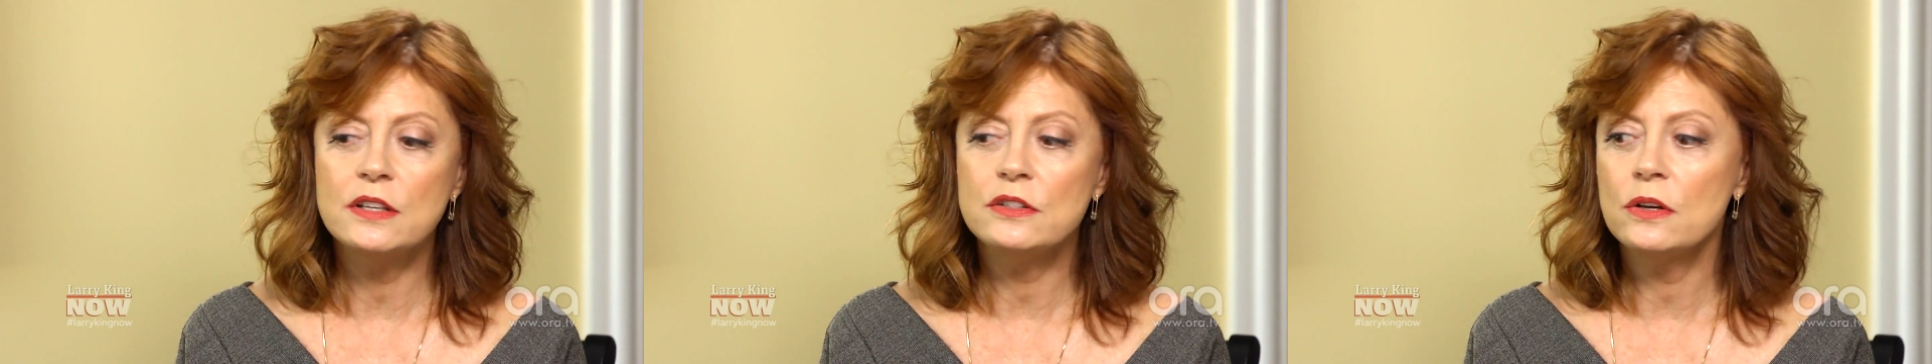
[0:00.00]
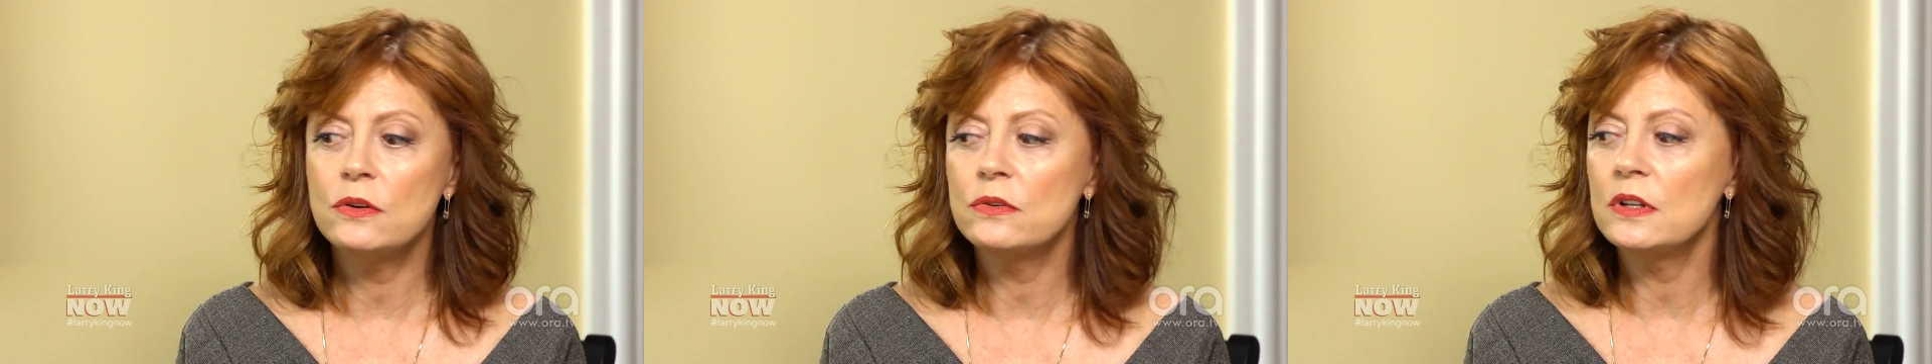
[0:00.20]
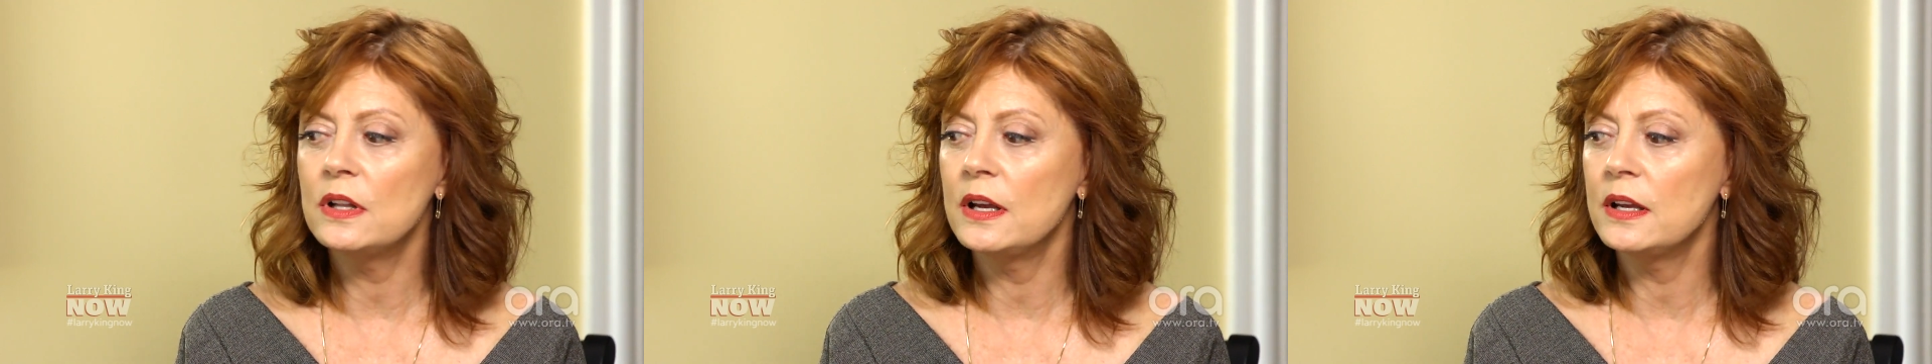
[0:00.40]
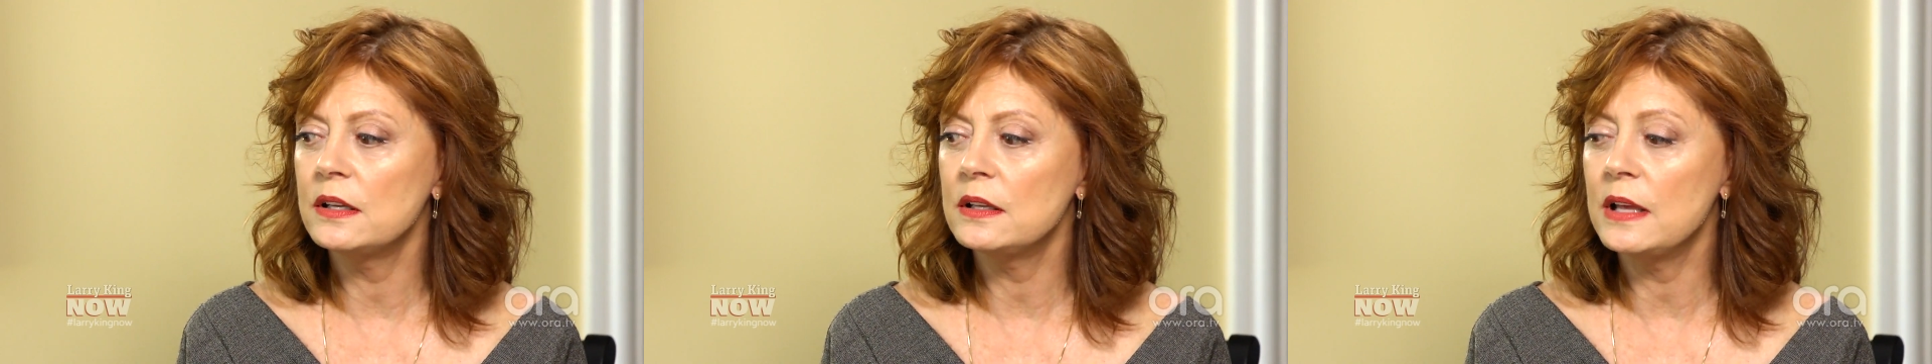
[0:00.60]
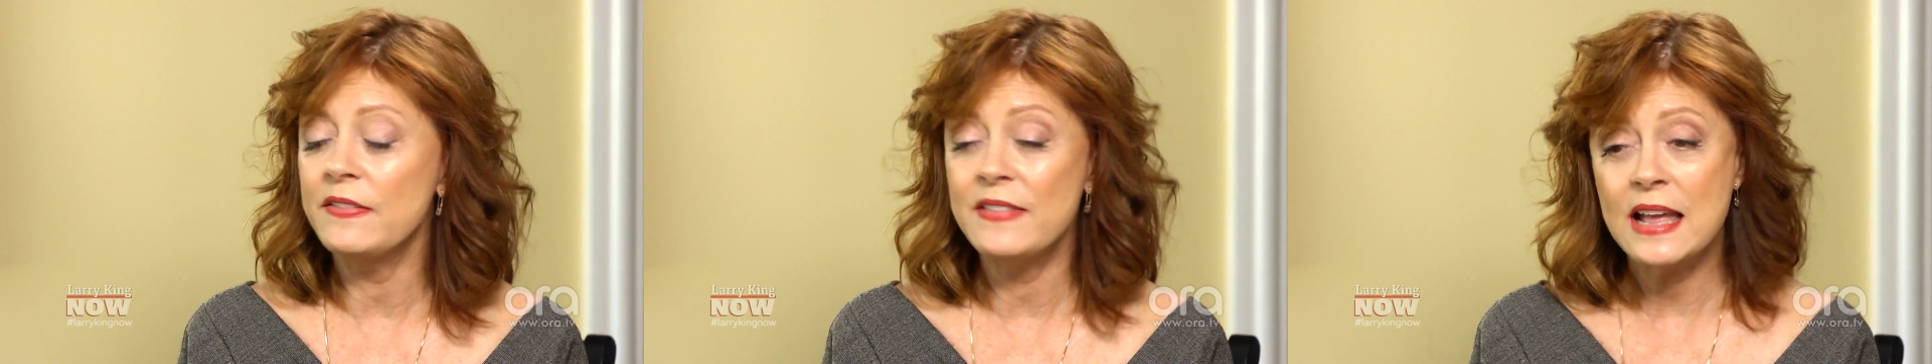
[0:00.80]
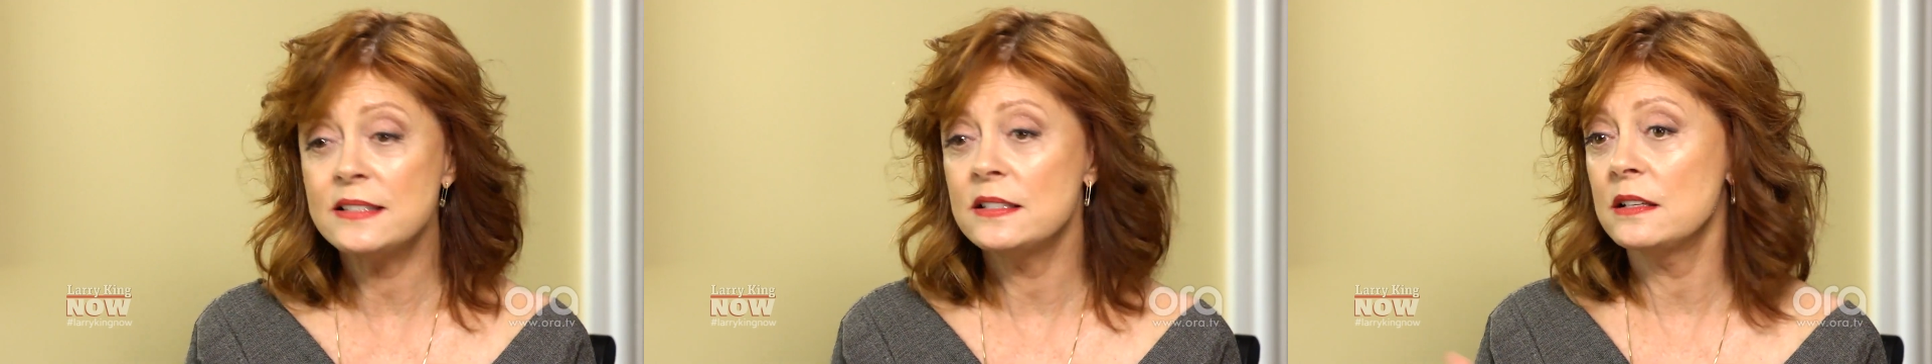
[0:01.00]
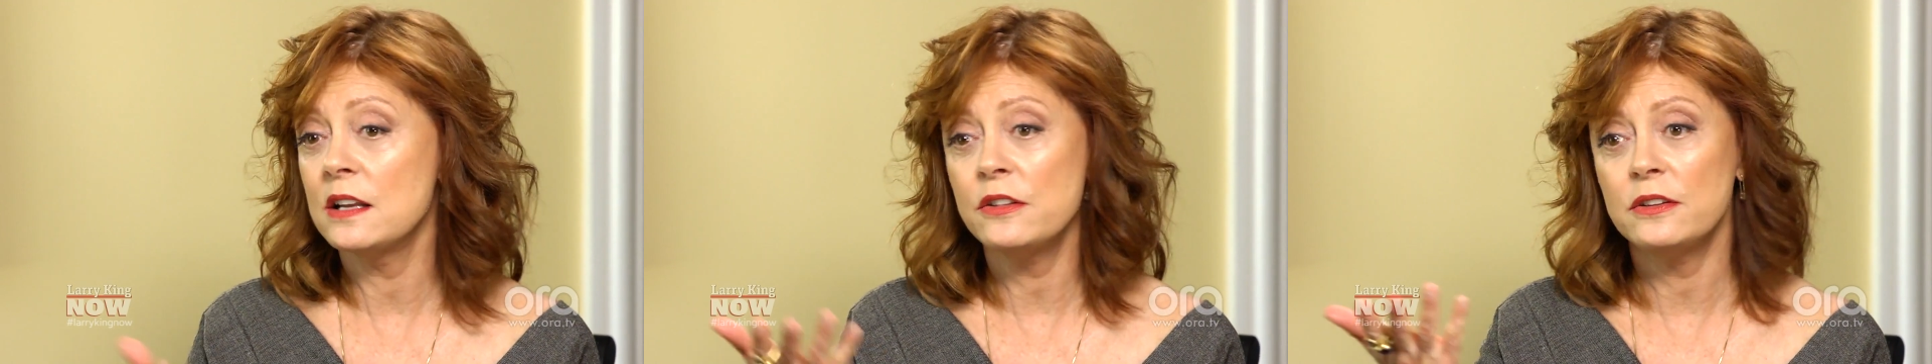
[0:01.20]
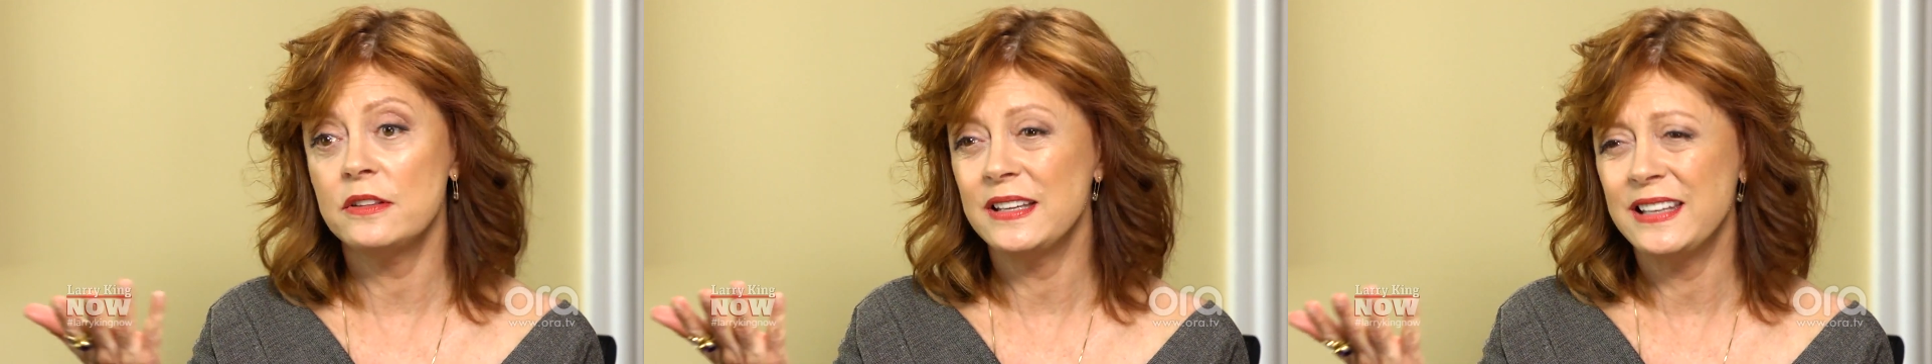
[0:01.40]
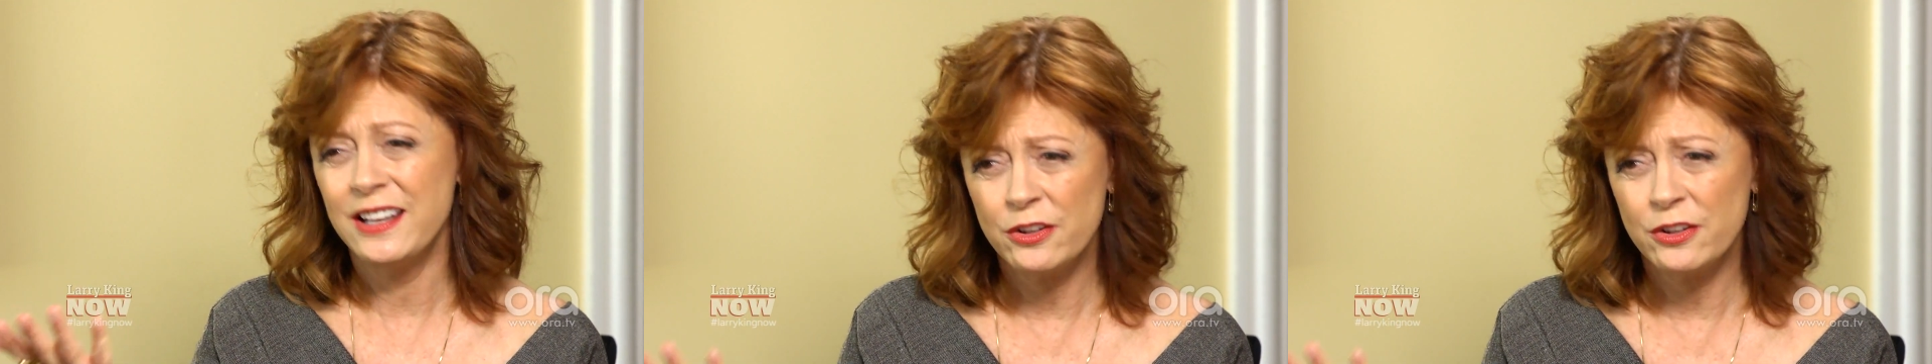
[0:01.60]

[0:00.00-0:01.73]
I don't like, and that's another thing.